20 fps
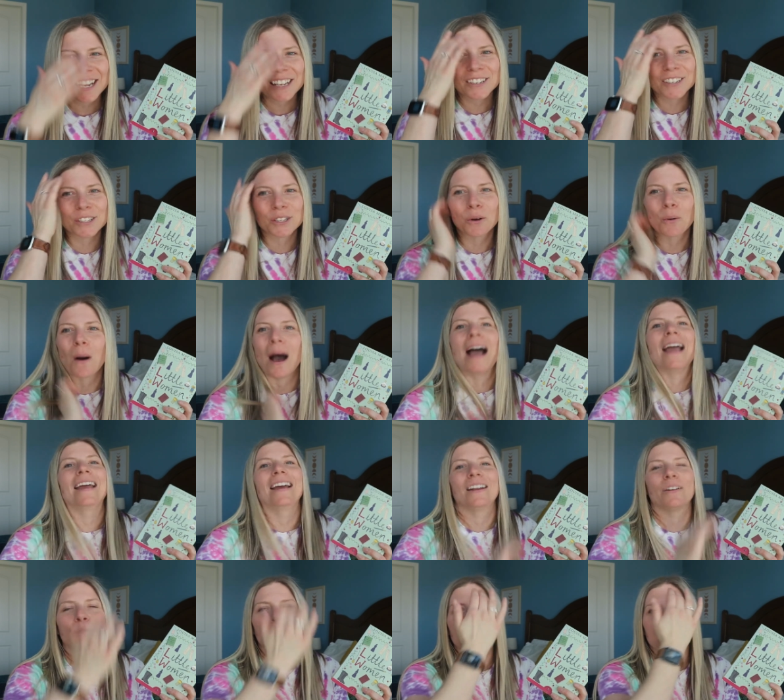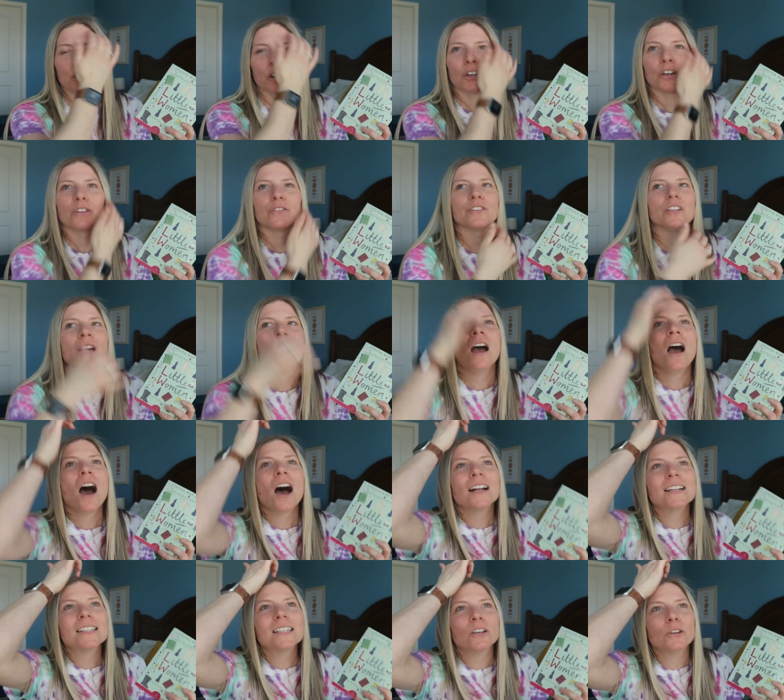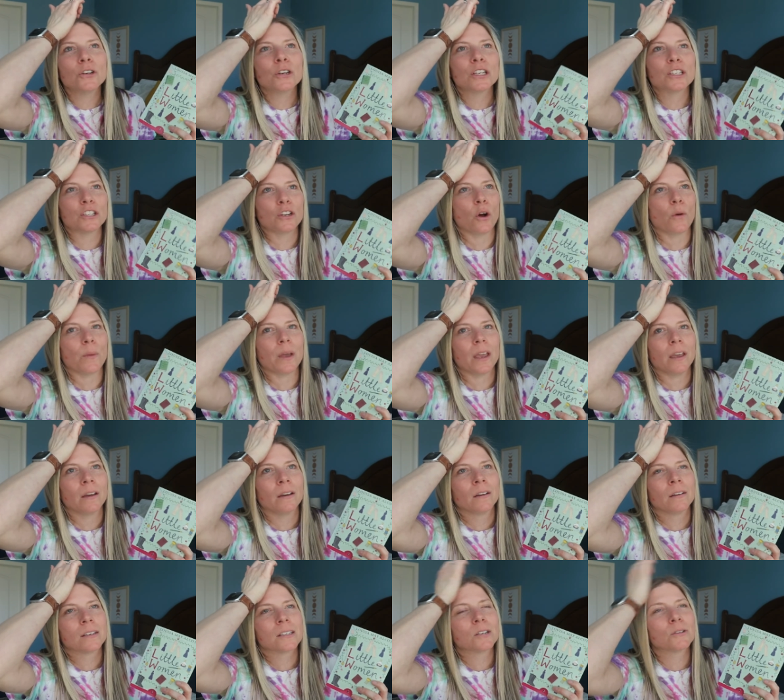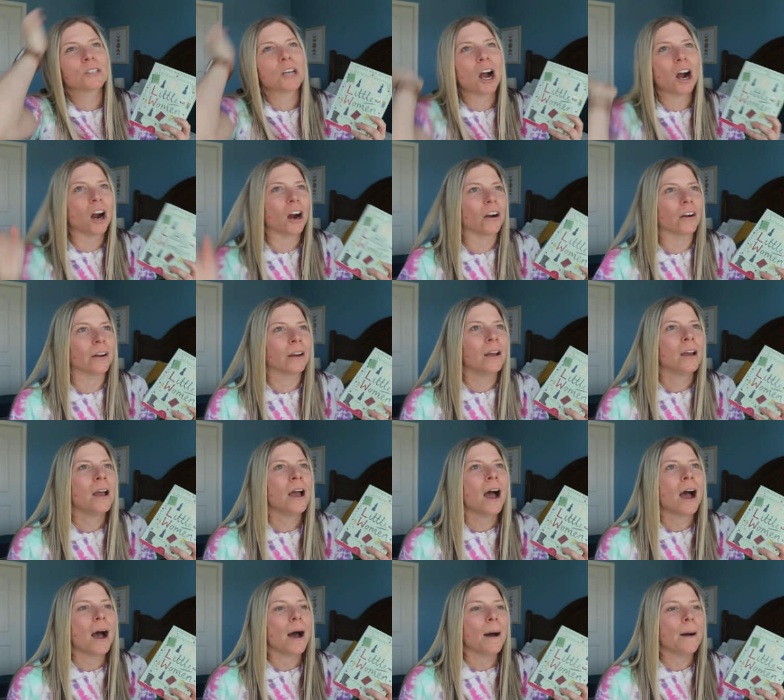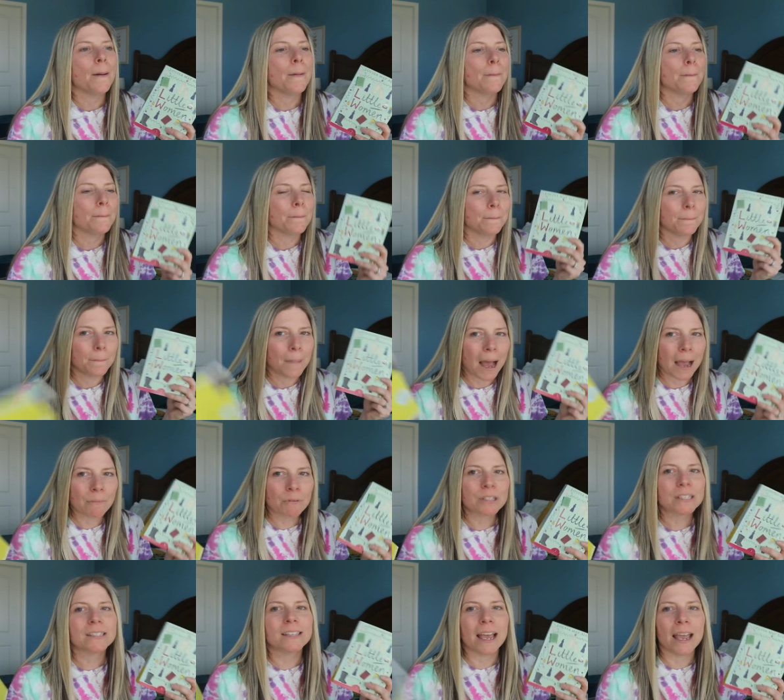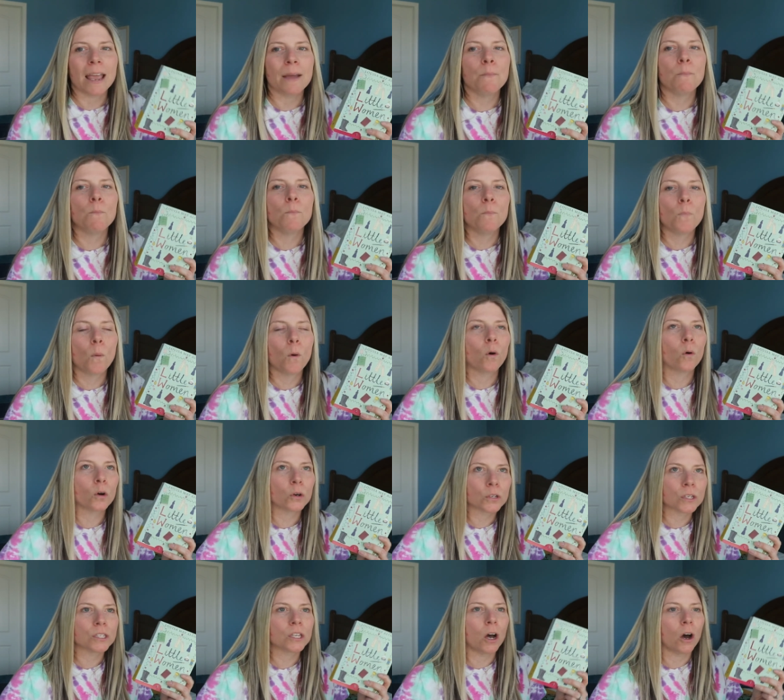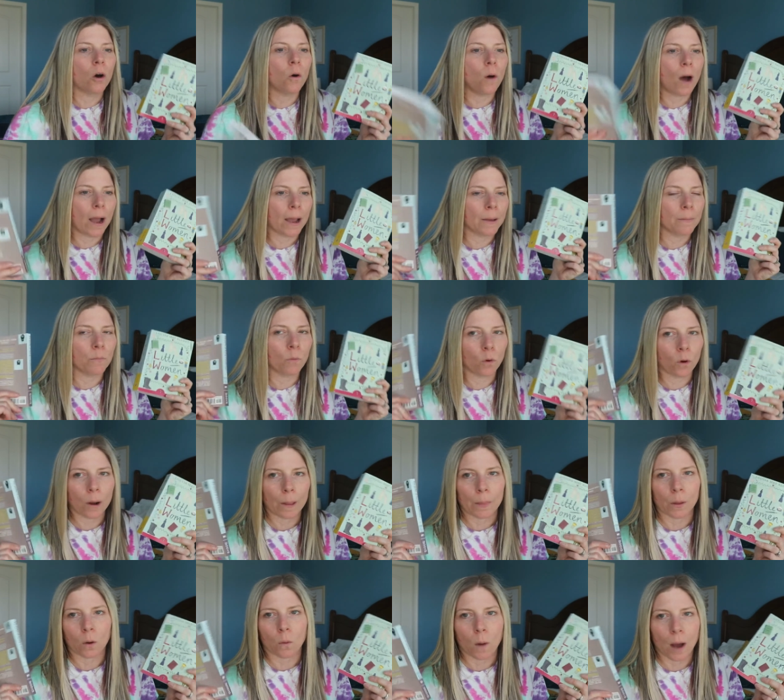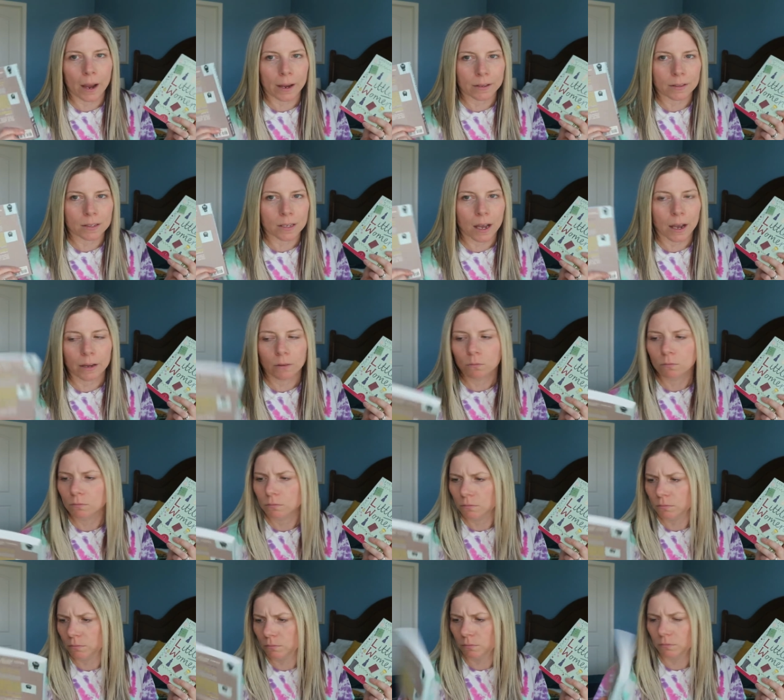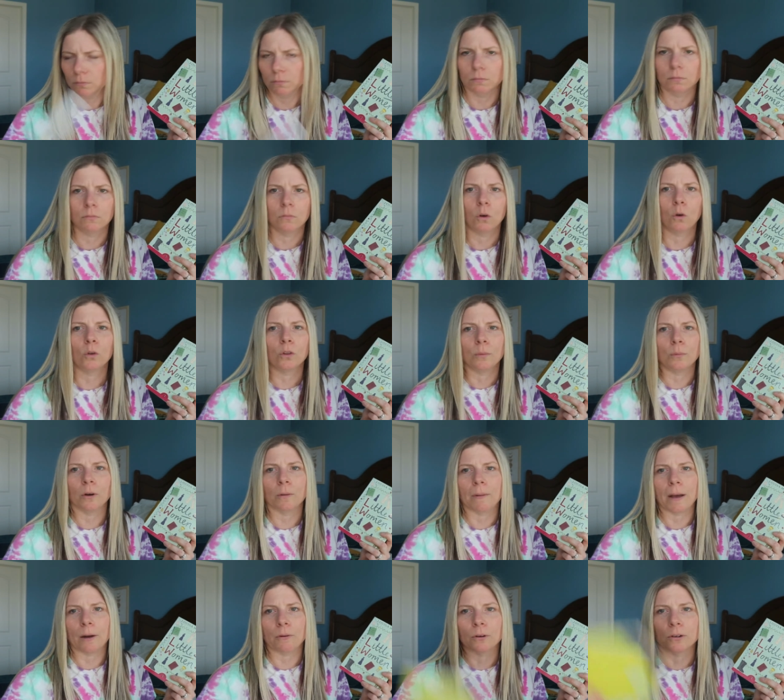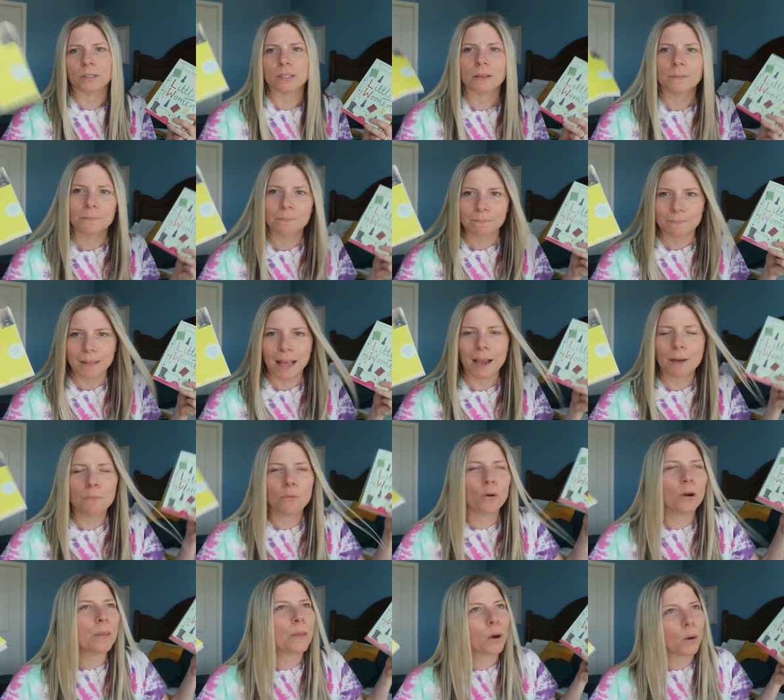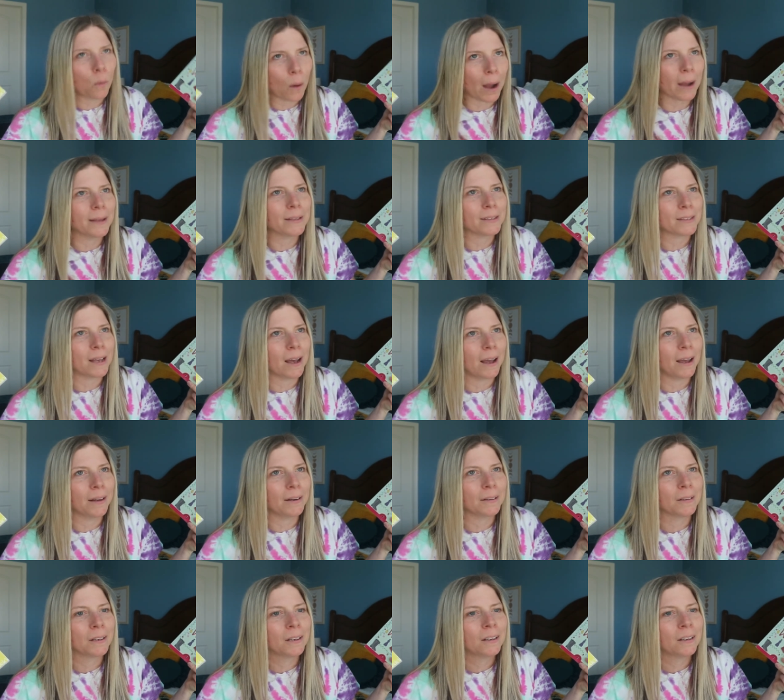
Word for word: Just quiet, reserved, until you get to know me. So it's hard. I would say more so I am more on the quiet side. Hold the book backwards. I'm more on the quiet side.